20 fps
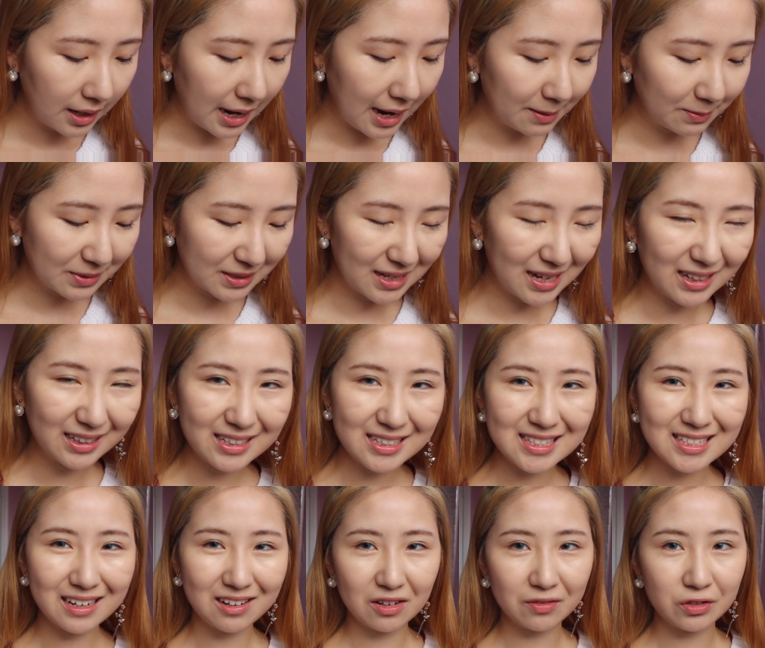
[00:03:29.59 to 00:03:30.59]
I'm slightly
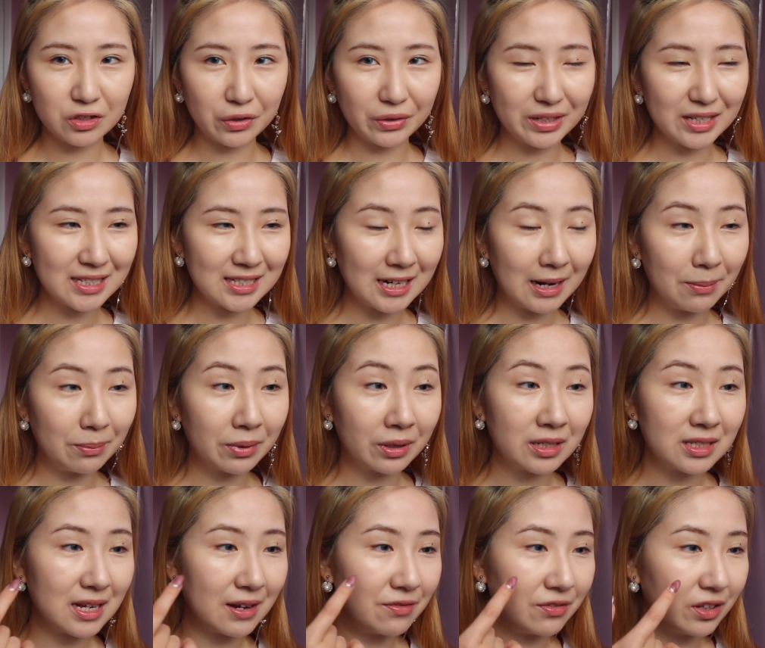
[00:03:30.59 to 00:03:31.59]
scared of doing this step
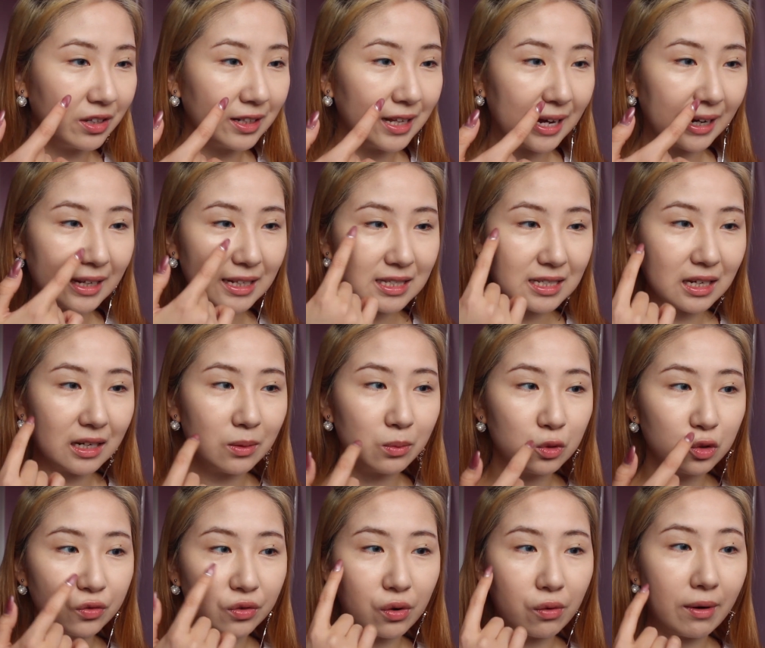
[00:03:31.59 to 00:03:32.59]
because I feel like it's going to
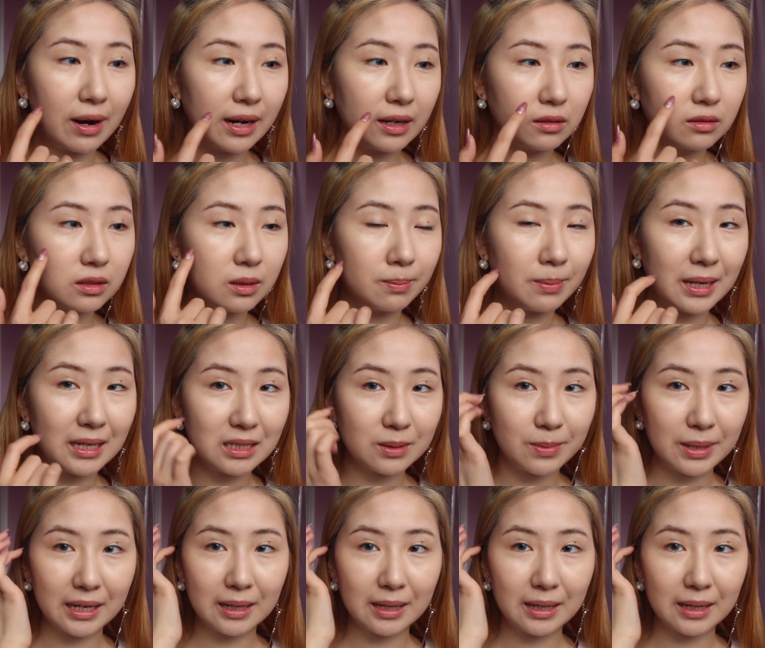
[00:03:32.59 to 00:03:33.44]
move around the base